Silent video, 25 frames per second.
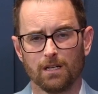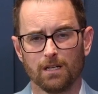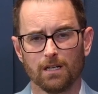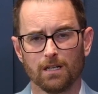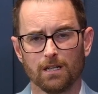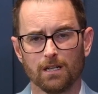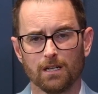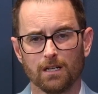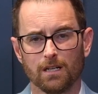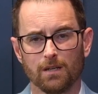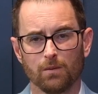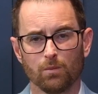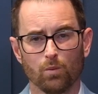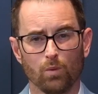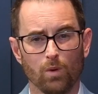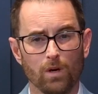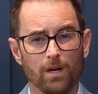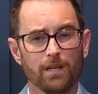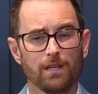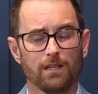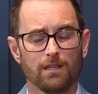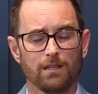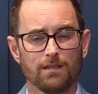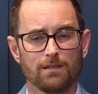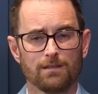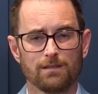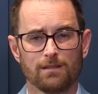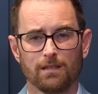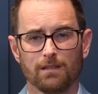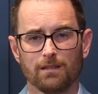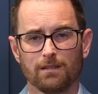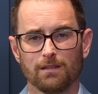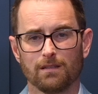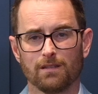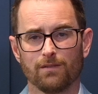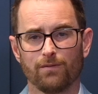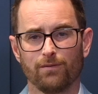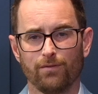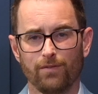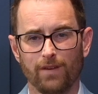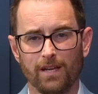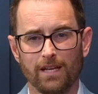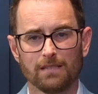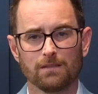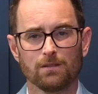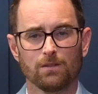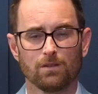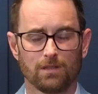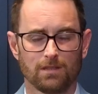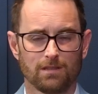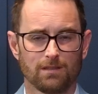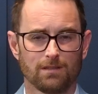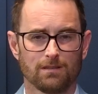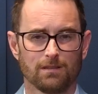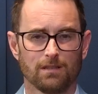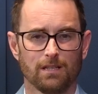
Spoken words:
And one is that the Fed looks